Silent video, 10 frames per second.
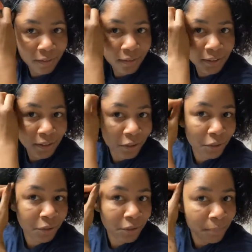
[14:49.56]
to
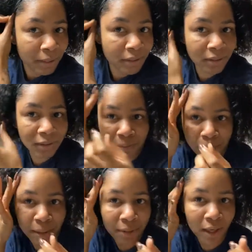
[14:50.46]
curl, I mean to
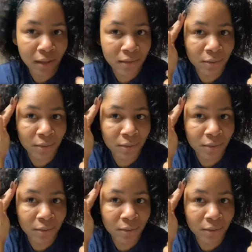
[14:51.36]
baby hairs or